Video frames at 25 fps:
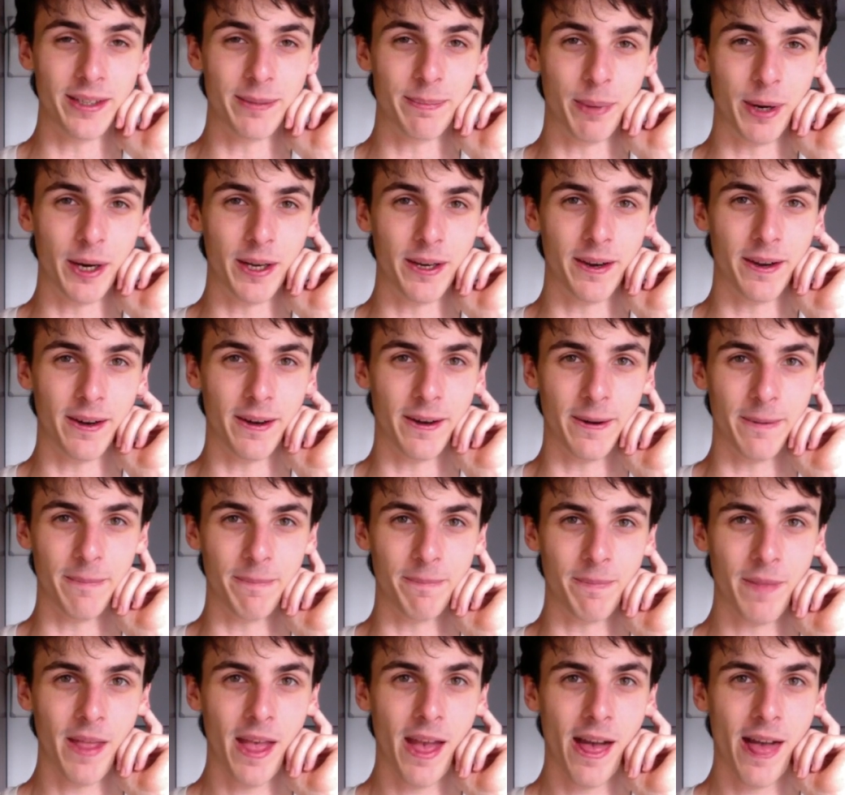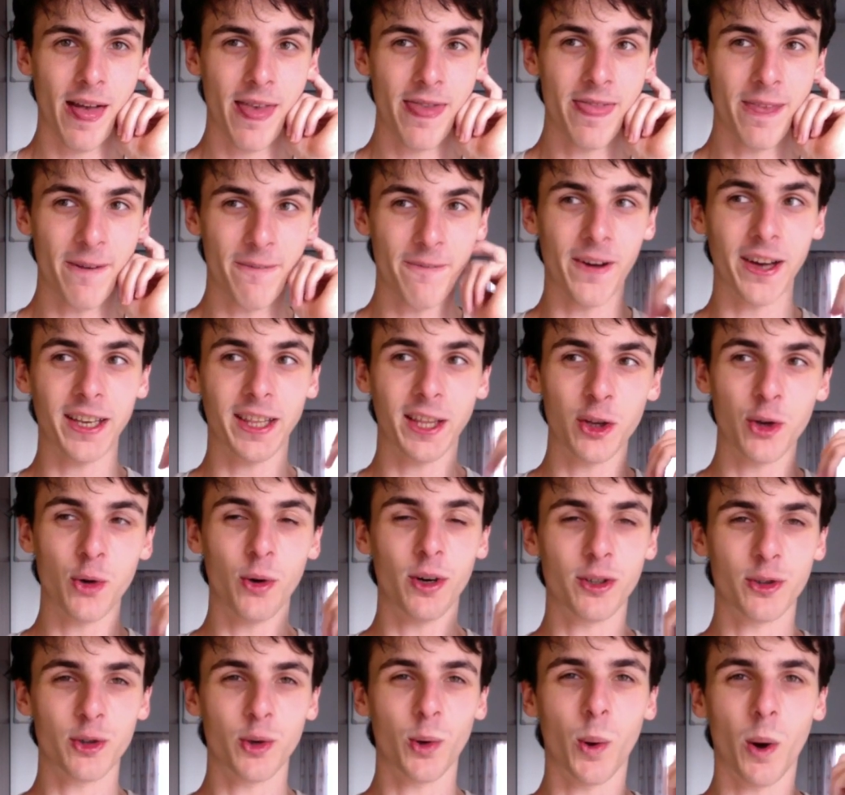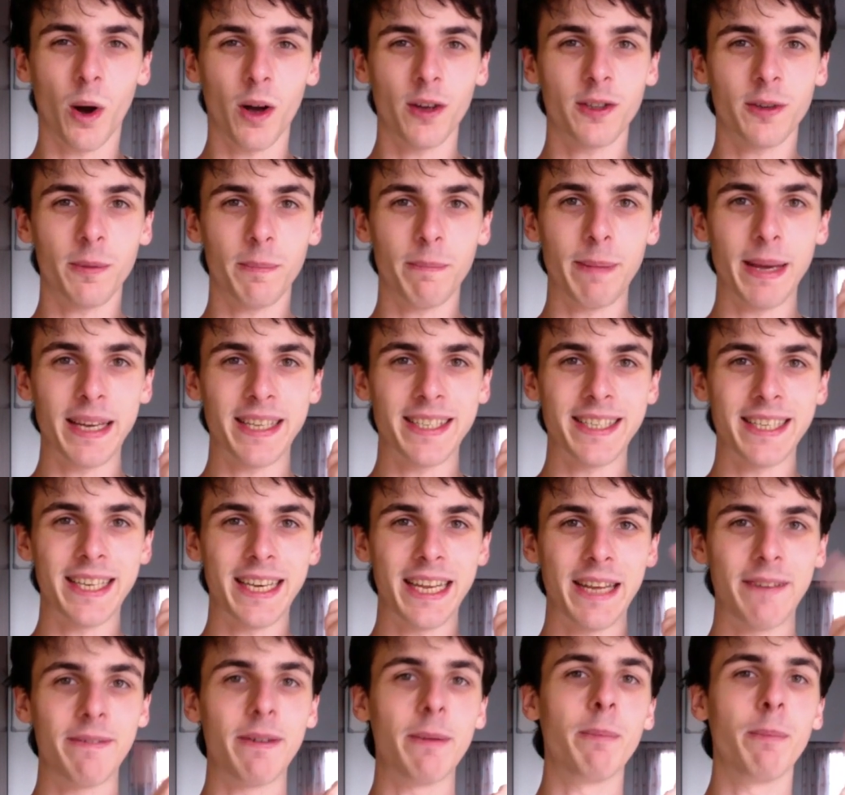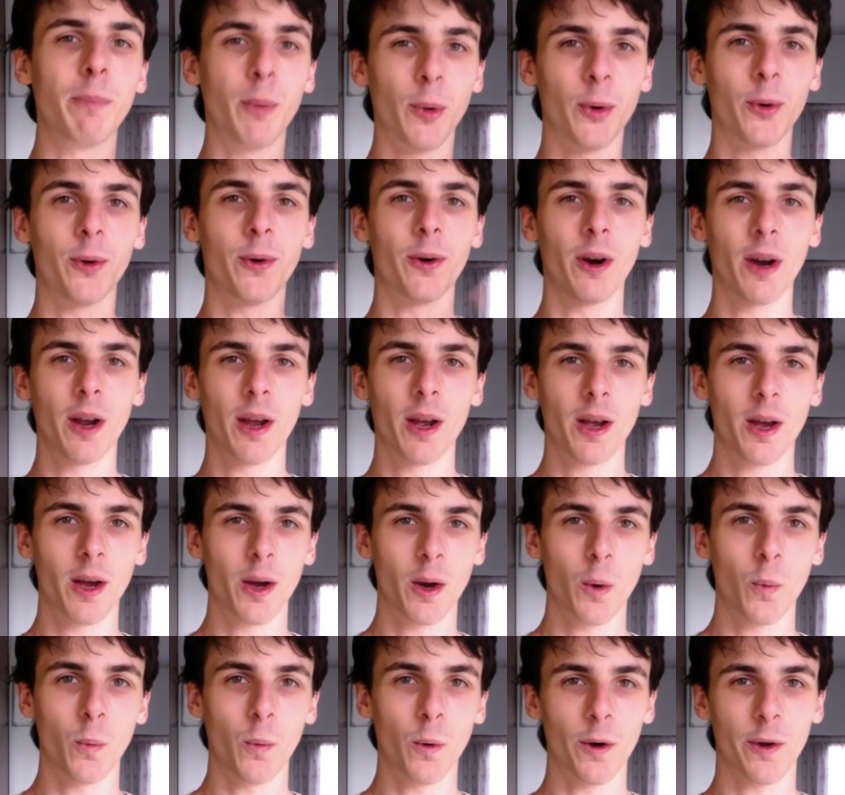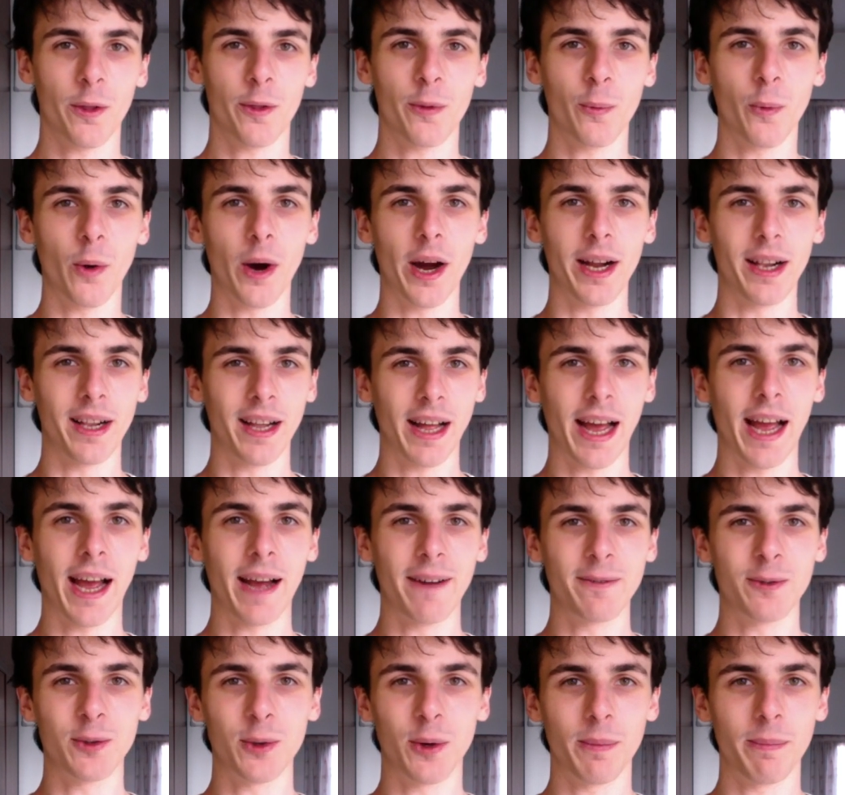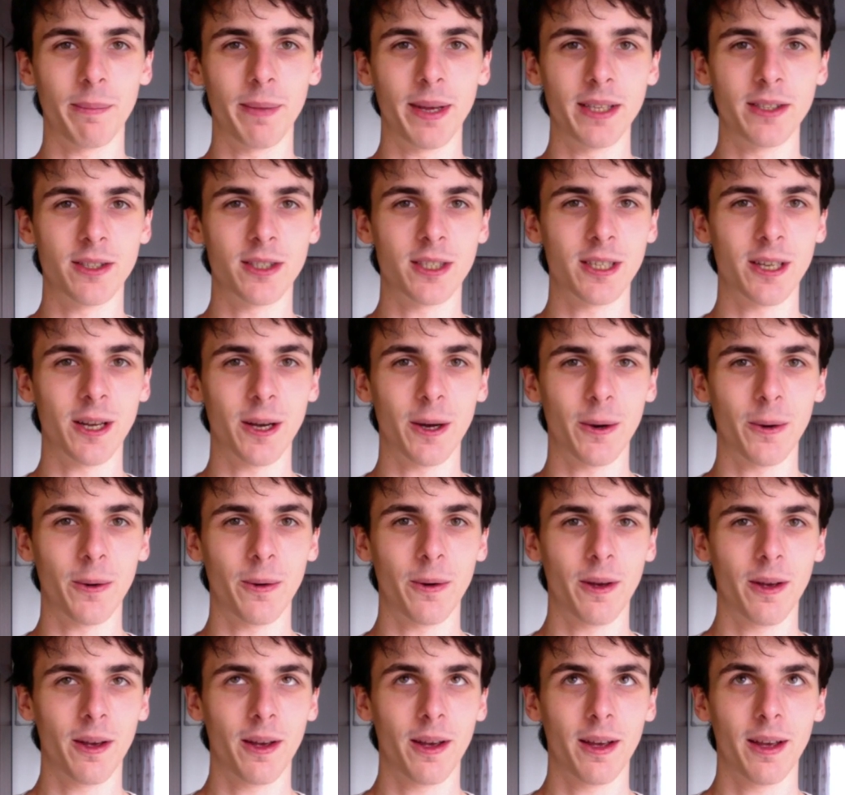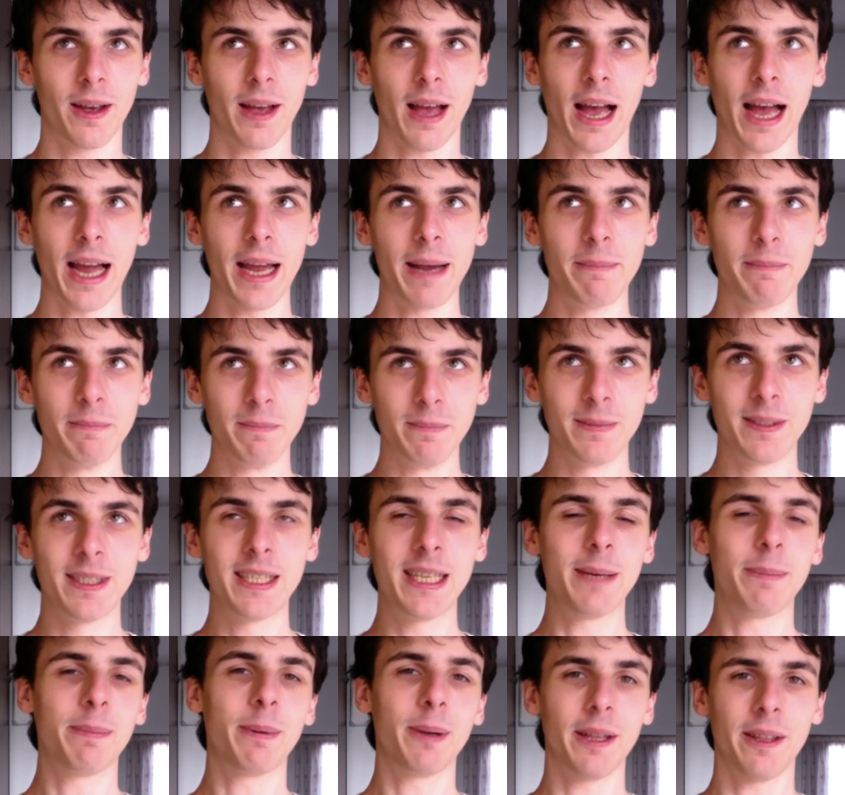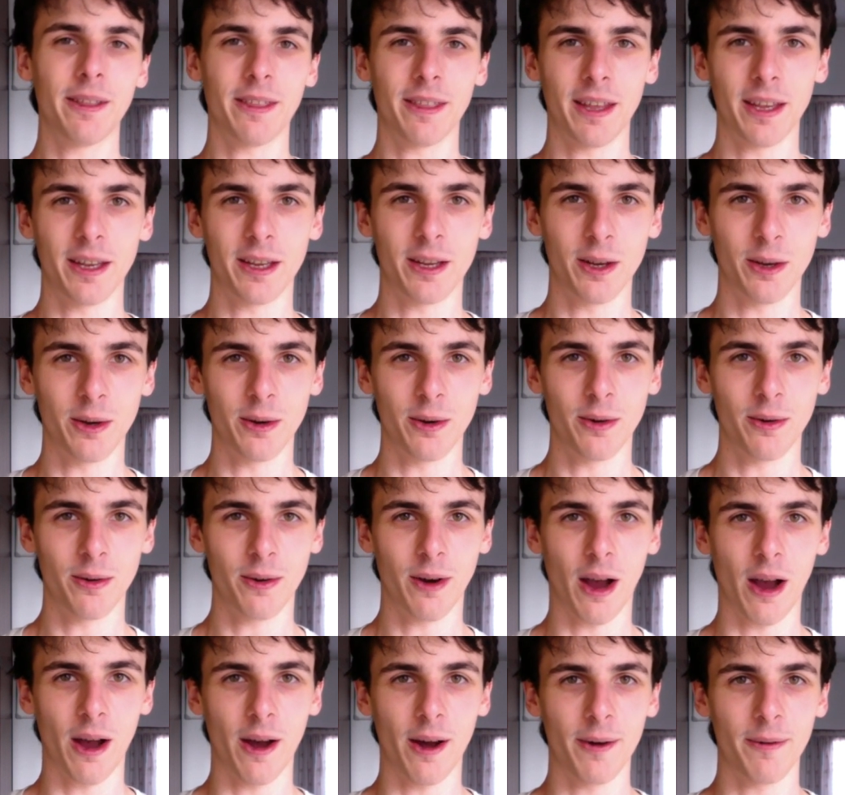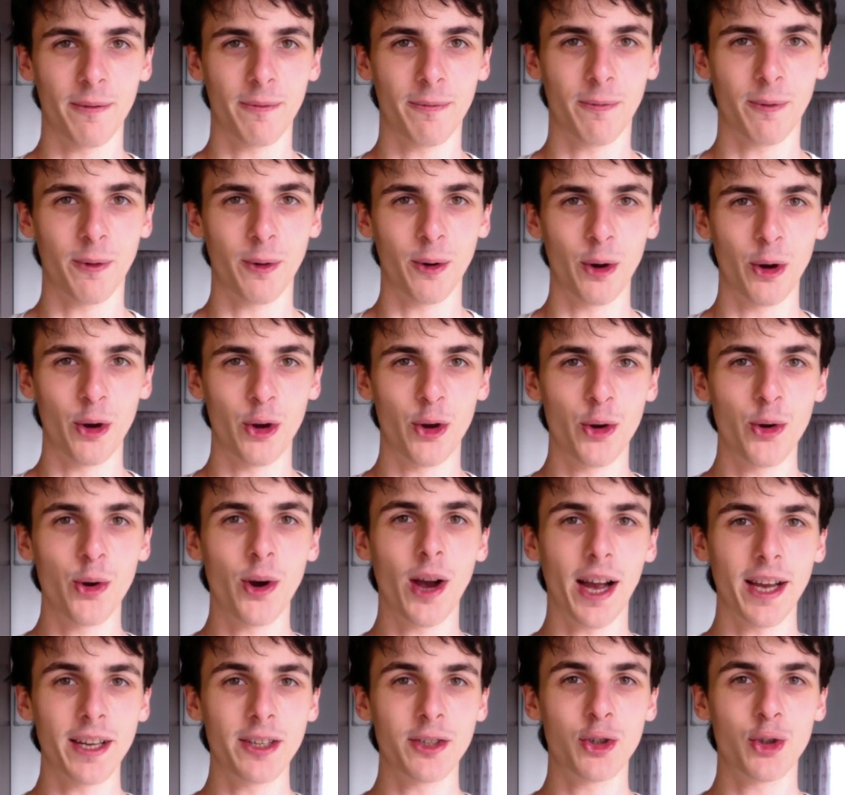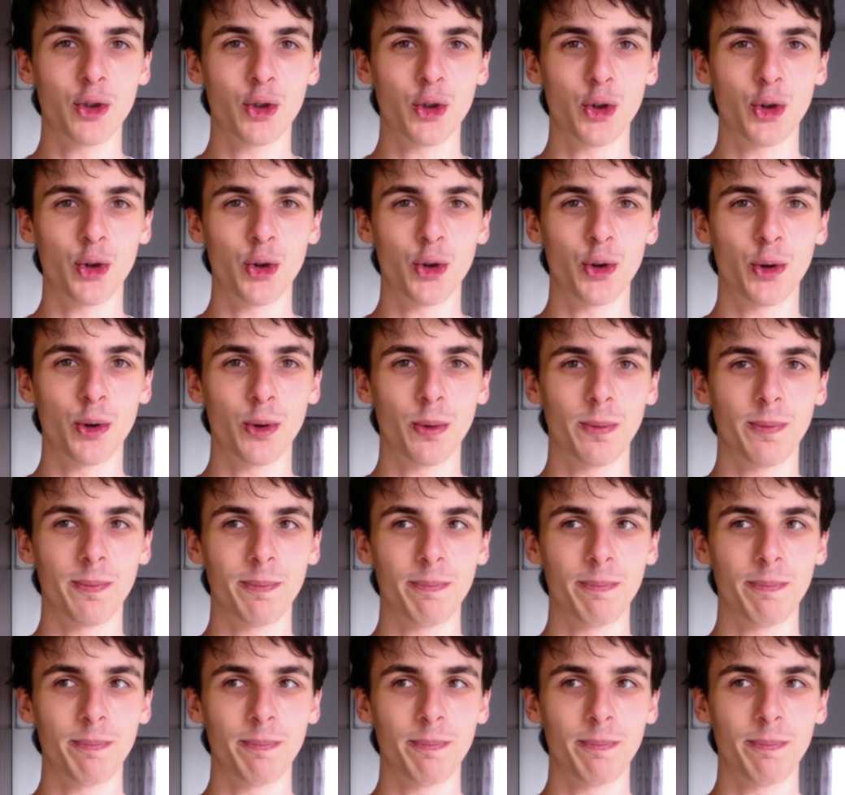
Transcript: but the fact that you're so awesome makes it even more worthwhile, I have to admit. So I am deeply thank you for you guys to